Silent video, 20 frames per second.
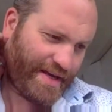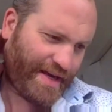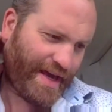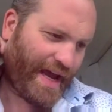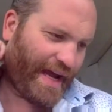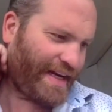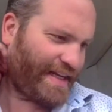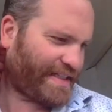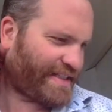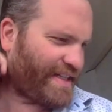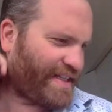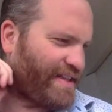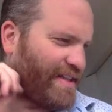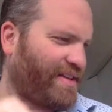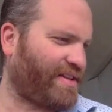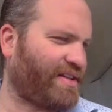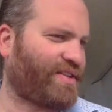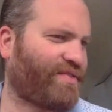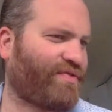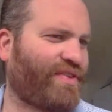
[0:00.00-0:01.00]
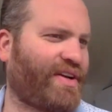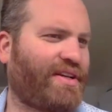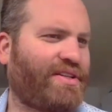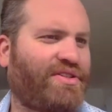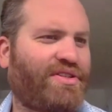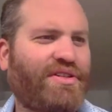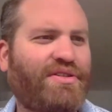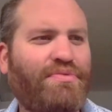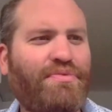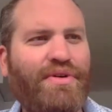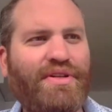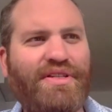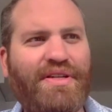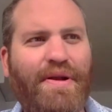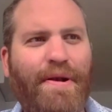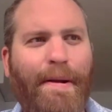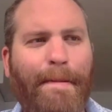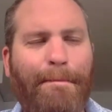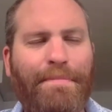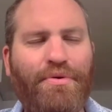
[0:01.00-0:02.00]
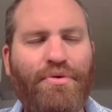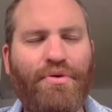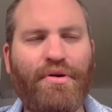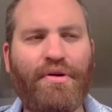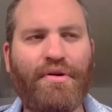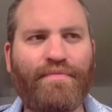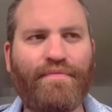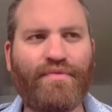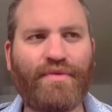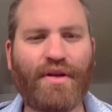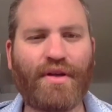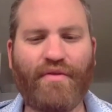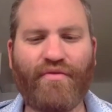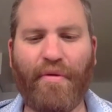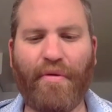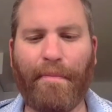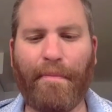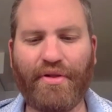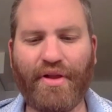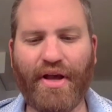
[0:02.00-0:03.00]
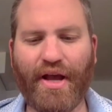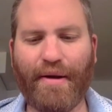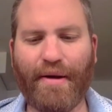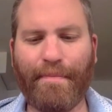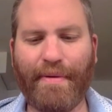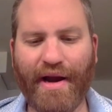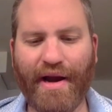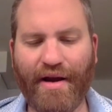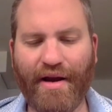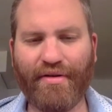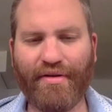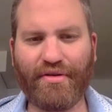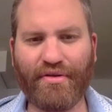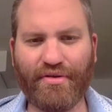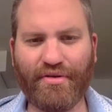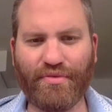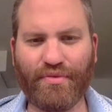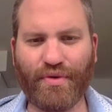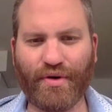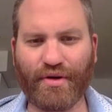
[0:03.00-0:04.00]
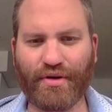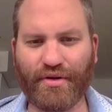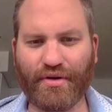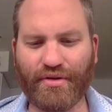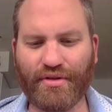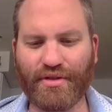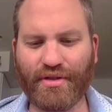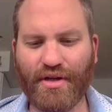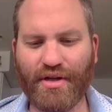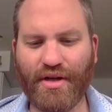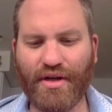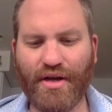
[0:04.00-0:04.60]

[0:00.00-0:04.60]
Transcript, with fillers: Gainey said that this fight just wasn't important for Planned Parenthood workers,